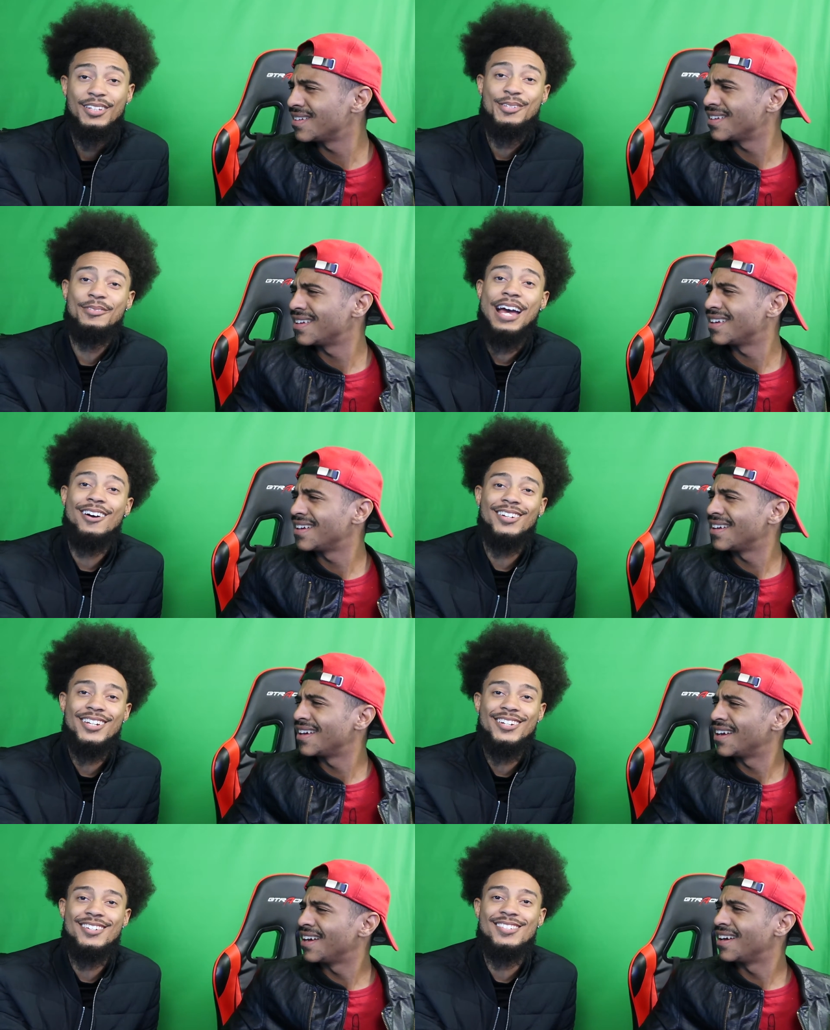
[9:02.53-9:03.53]
Speaker 1: You out
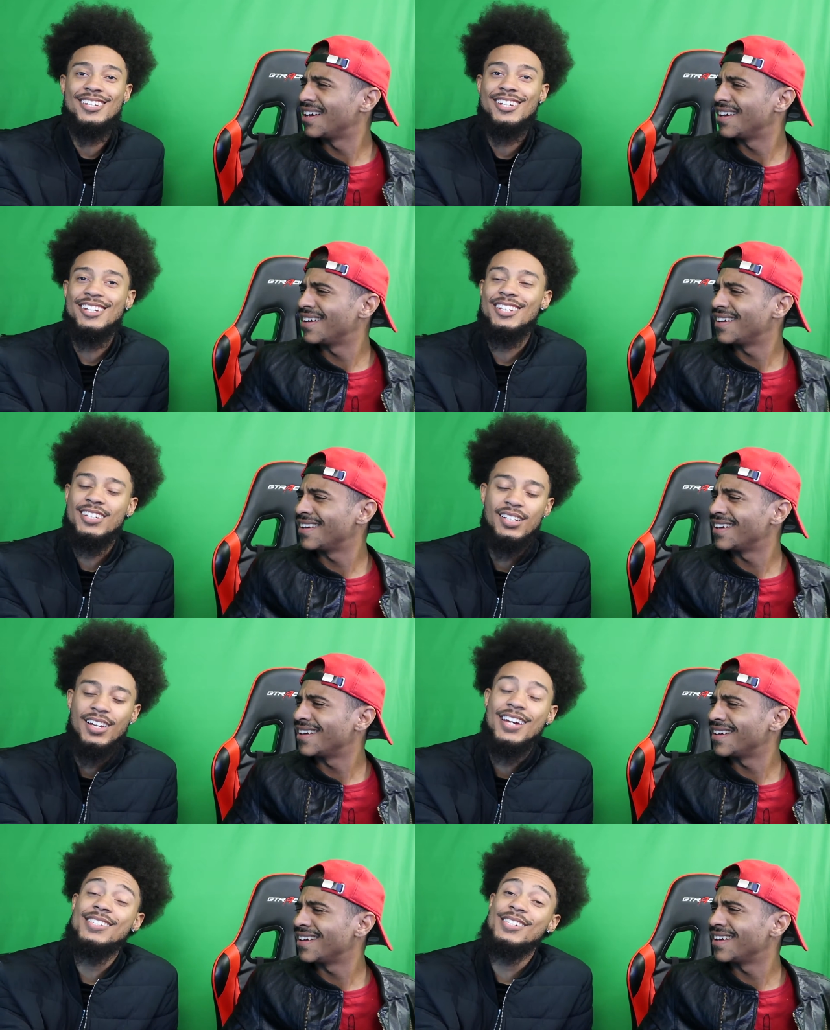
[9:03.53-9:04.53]
here, G.
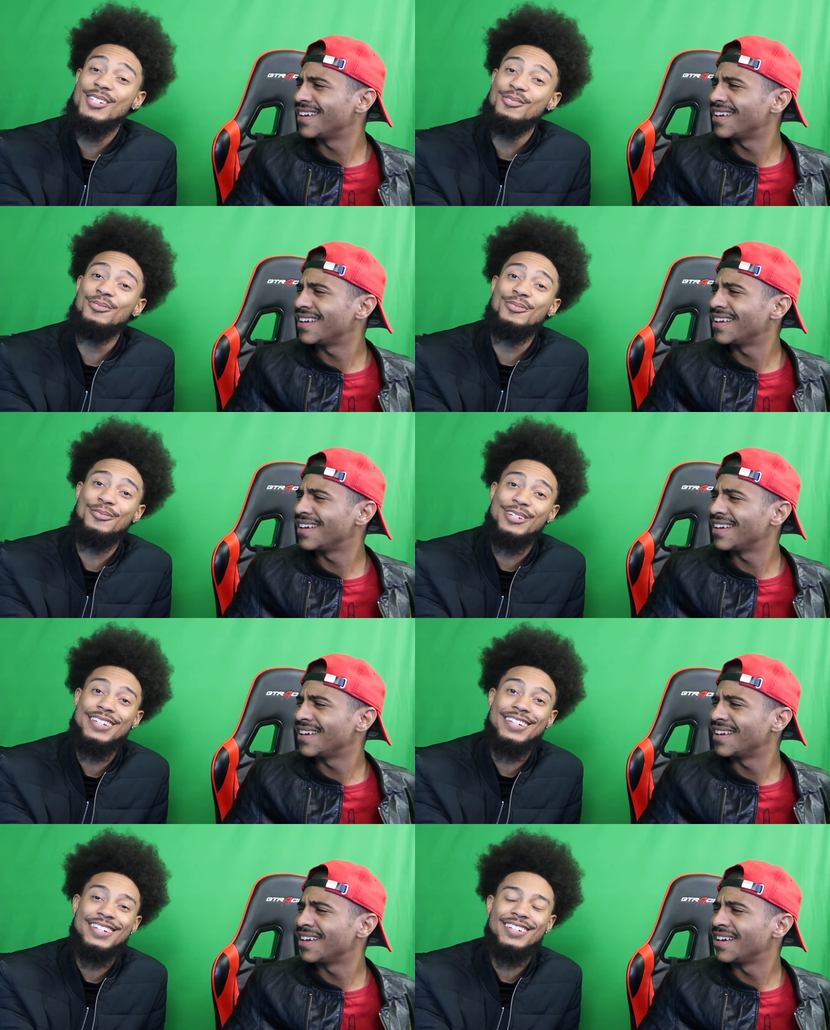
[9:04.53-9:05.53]
I see you,
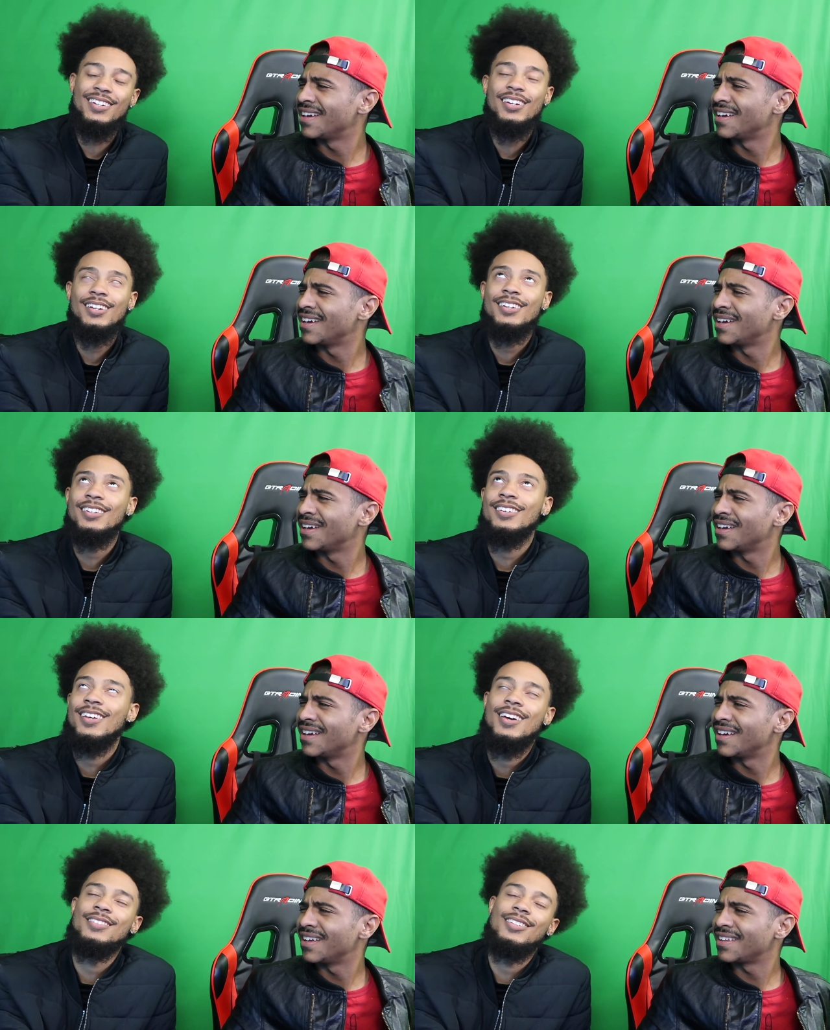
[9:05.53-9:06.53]
Queen.
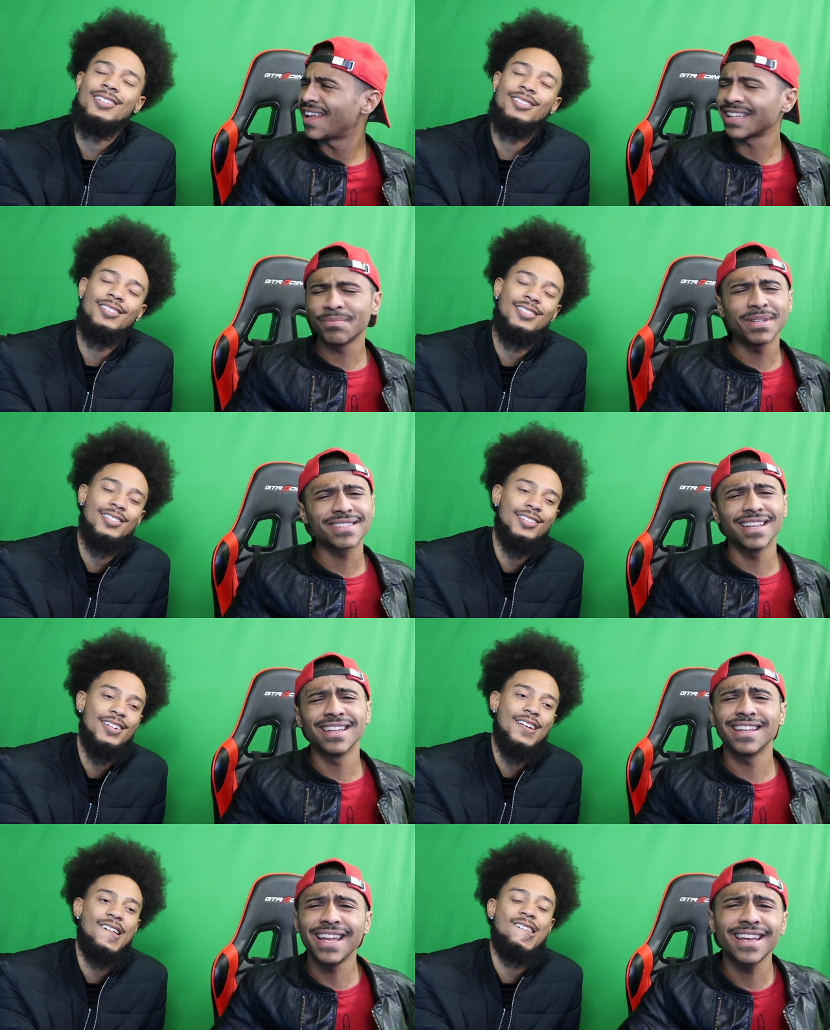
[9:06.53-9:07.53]
Speaker 2: Not to be
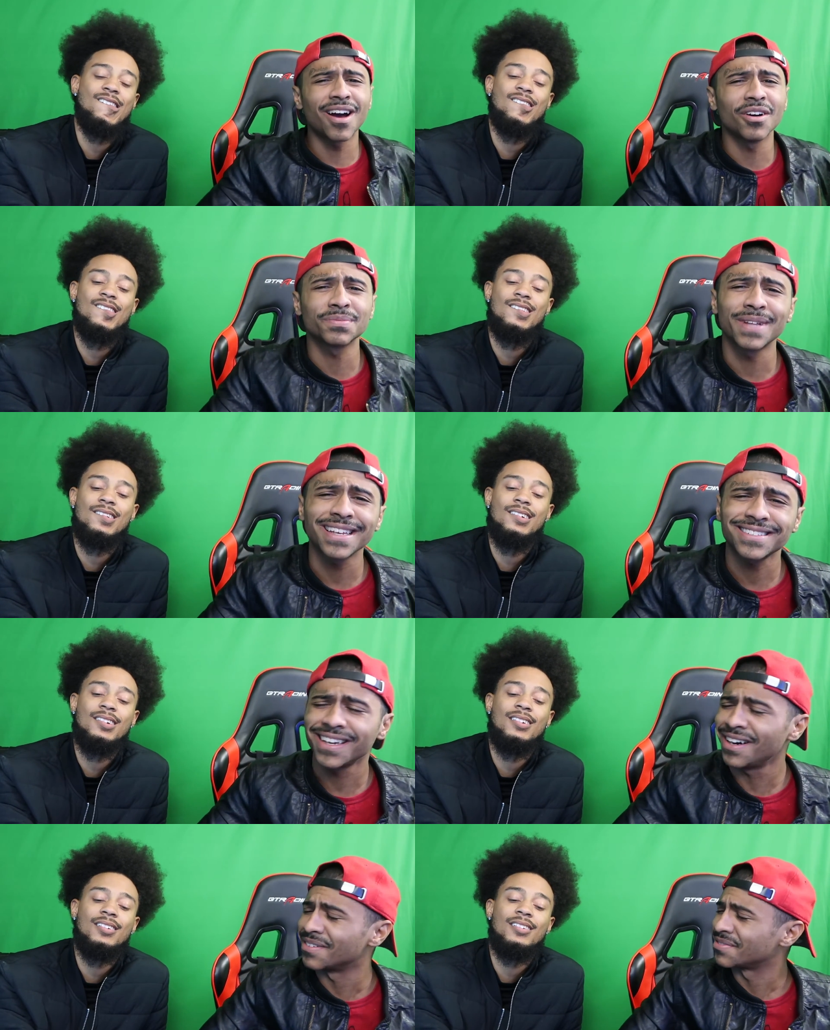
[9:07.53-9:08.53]
stealing lingos, but that's
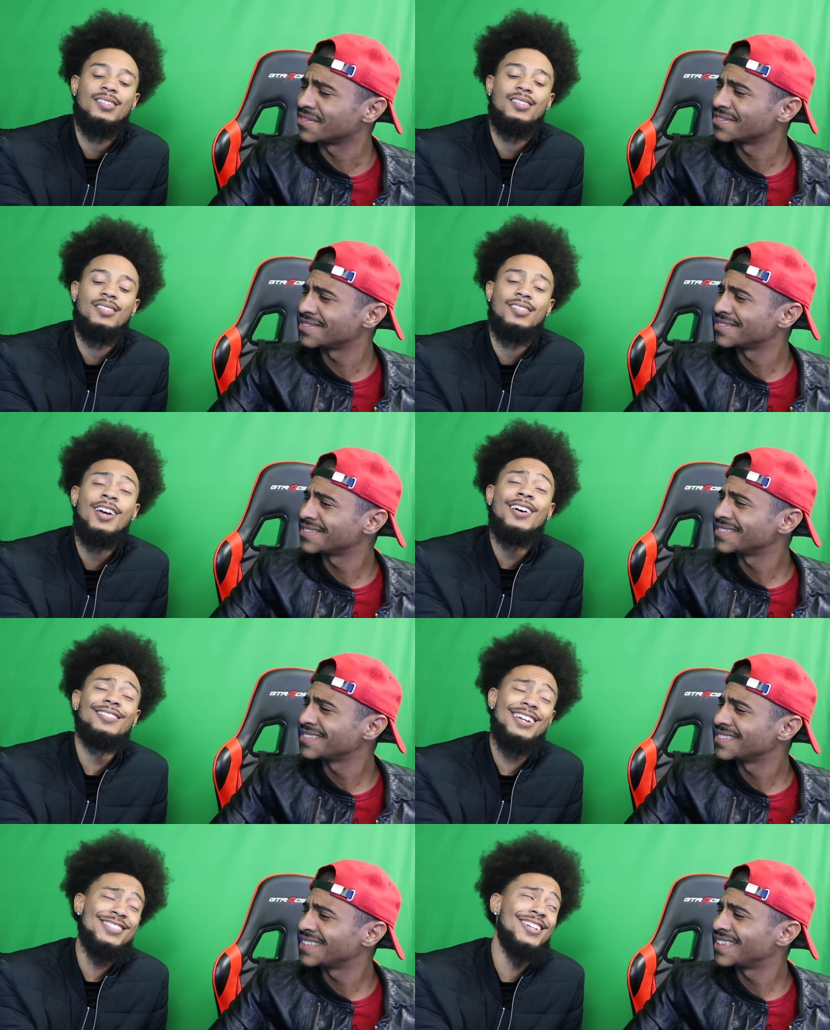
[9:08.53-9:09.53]
tough.
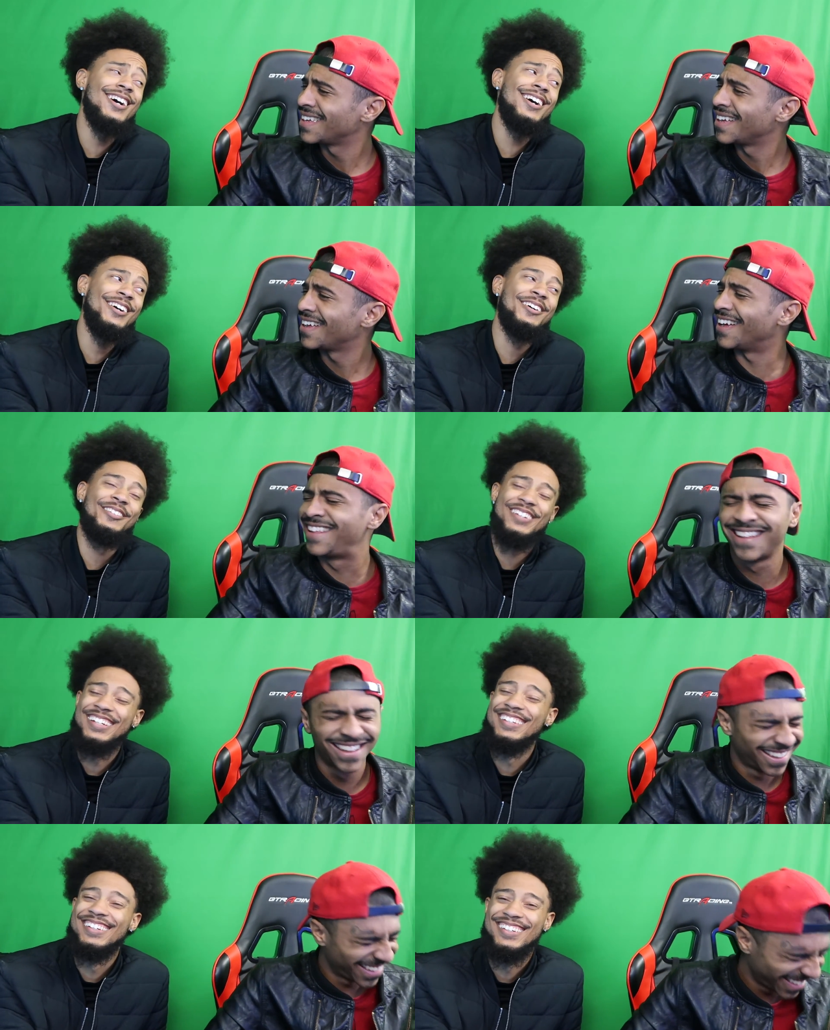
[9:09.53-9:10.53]
Speaker 1: That's
Speaker 2: tough.
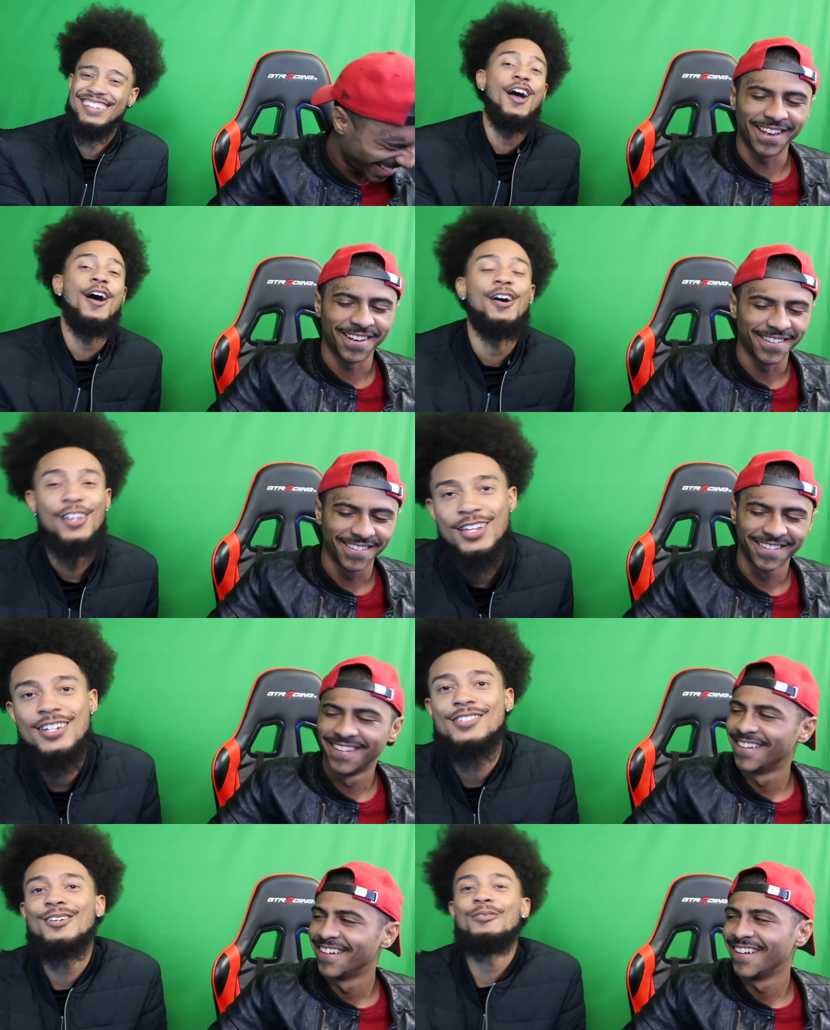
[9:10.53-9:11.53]
Speaker 1: Let
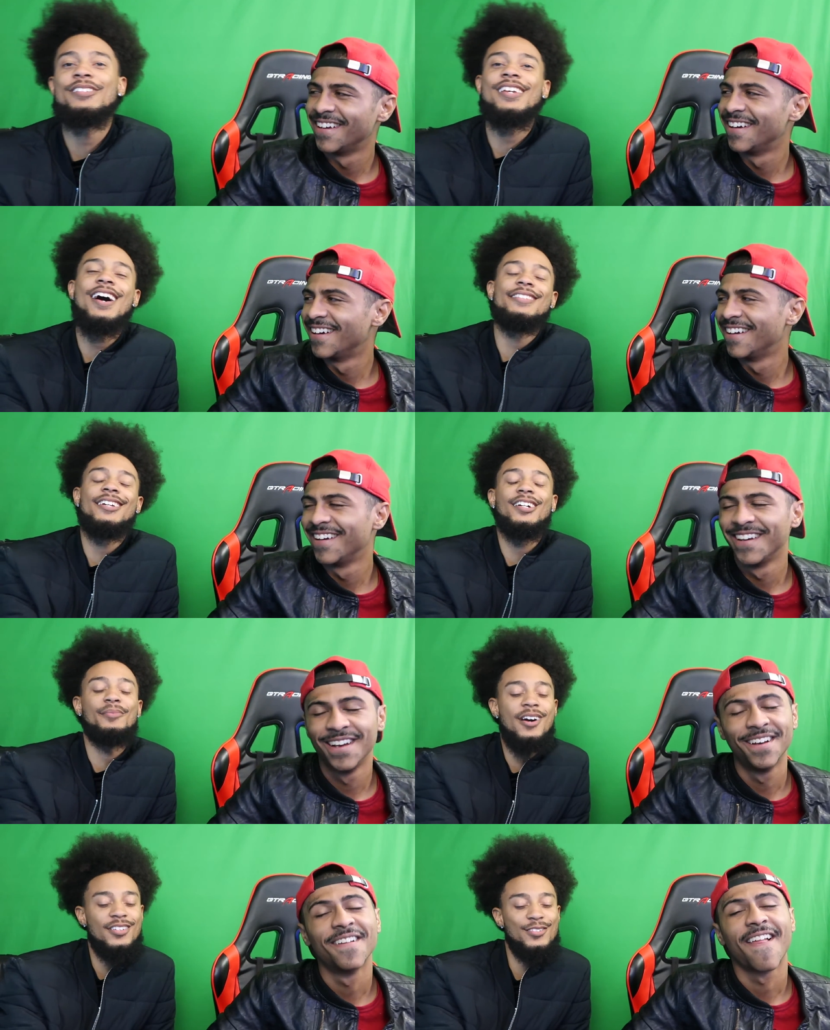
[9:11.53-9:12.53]
us know what y'all think about